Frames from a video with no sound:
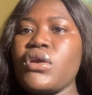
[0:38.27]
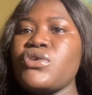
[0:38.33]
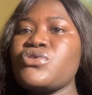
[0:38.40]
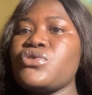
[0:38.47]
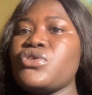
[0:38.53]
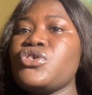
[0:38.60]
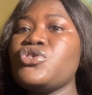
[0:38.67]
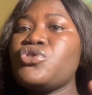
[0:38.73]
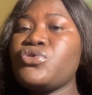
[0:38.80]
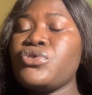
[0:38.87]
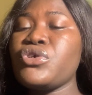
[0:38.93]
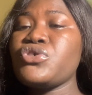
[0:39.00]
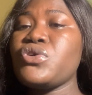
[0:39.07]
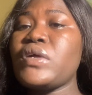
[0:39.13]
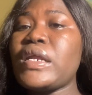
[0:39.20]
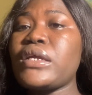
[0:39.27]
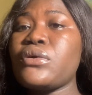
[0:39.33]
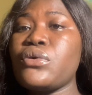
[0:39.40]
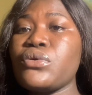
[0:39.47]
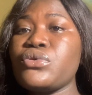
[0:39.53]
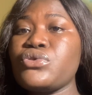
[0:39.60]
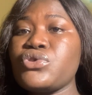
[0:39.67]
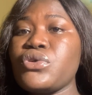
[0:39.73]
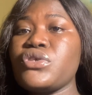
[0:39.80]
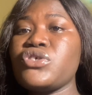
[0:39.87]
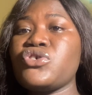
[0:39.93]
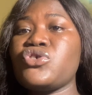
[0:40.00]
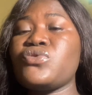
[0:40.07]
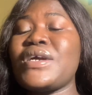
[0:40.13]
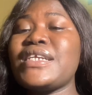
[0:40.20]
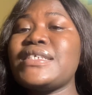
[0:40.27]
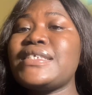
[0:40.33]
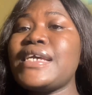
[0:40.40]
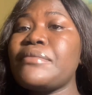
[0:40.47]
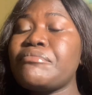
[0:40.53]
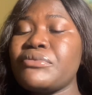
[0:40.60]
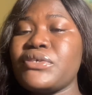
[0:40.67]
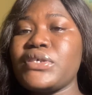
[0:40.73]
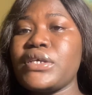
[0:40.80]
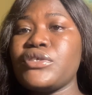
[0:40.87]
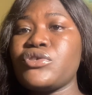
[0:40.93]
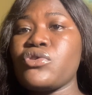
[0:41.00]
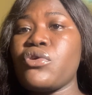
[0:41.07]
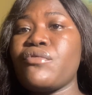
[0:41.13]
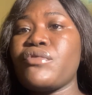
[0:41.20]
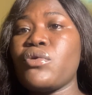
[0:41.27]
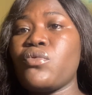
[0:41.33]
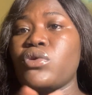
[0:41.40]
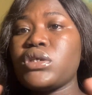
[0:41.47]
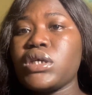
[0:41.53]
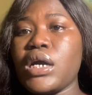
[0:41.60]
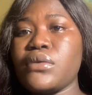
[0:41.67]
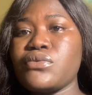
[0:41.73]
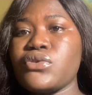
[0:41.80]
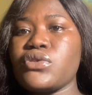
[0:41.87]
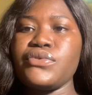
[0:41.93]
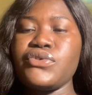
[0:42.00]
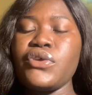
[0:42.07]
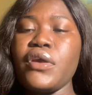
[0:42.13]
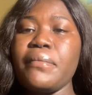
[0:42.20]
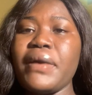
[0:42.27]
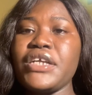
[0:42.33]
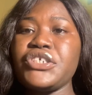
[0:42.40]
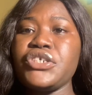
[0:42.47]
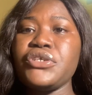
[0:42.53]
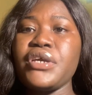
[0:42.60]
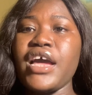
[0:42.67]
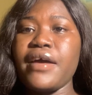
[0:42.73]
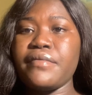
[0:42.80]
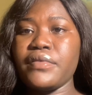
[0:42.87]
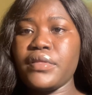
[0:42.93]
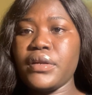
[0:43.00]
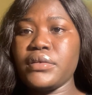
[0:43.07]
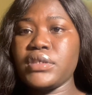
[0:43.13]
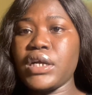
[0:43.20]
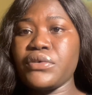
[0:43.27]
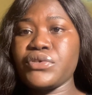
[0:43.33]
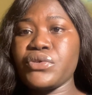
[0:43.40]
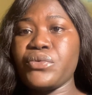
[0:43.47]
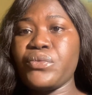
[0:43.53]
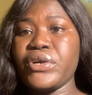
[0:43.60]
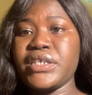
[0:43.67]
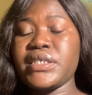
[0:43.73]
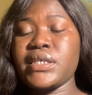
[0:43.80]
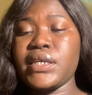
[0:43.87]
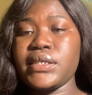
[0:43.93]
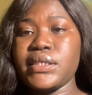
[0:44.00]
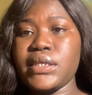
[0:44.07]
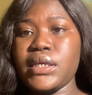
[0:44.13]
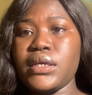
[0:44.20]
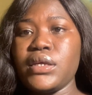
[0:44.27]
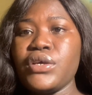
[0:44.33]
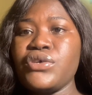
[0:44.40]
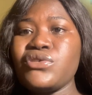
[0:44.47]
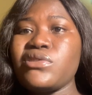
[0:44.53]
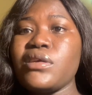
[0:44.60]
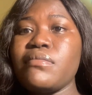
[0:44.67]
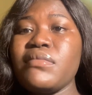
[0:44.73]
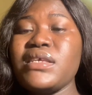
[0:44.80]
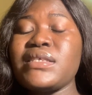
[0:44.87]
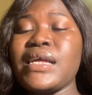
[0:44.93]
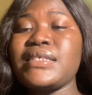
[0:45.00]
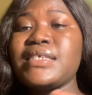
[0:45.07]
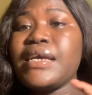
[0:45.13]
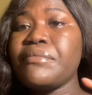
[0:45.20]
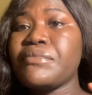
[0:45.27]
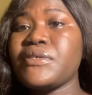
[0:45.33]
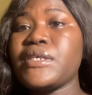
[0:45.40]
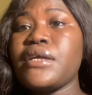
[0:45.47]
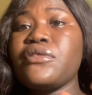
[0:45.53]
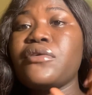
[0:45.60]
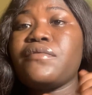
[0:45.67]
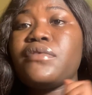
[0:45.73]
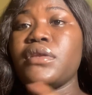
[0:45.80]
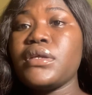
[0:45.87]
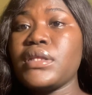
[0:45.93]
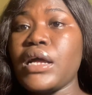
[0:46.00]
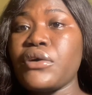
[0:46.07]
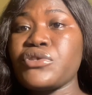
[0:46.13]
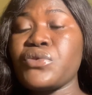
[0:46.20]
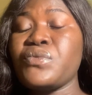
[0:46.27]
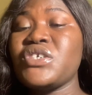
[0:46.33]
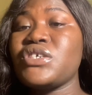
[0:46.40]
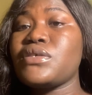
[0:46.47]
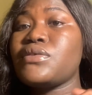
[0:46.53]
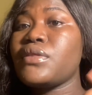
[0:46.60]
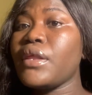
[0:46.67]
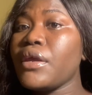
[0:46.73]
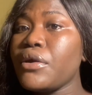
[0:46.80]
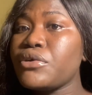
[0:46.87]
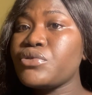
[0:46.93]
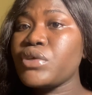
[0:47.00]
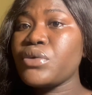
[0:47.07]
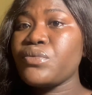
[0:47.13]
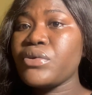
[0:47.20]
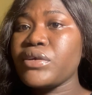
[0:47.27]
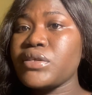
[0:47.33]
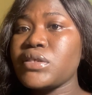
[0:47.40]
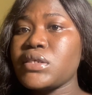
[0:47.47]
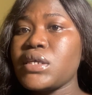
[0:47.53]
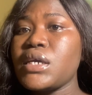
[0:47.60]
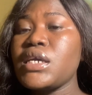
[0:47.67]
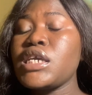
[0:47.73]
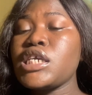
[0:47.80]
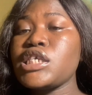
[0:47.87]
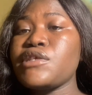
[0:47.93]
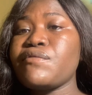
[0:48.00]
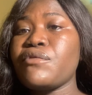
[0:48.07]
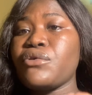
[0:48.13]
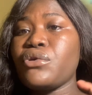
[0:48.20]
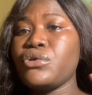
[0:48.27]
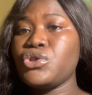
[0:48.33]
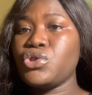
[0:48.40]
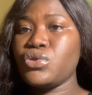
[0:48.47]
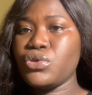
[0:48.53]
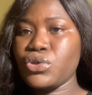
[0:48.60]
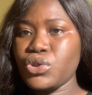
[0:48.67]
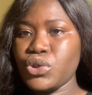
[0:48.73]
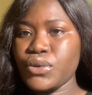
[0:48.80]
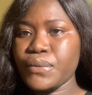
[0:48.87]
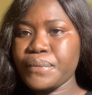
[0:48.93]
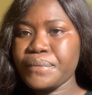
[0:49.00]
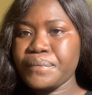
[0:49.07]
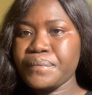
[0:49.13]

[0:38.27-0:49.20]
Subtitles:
So the introduction and the conclusion is usually 10% of your word count. So imagine you have a 3,000 words essay. So it means that 10% of 3,000, which is 300 words, is for your introduction.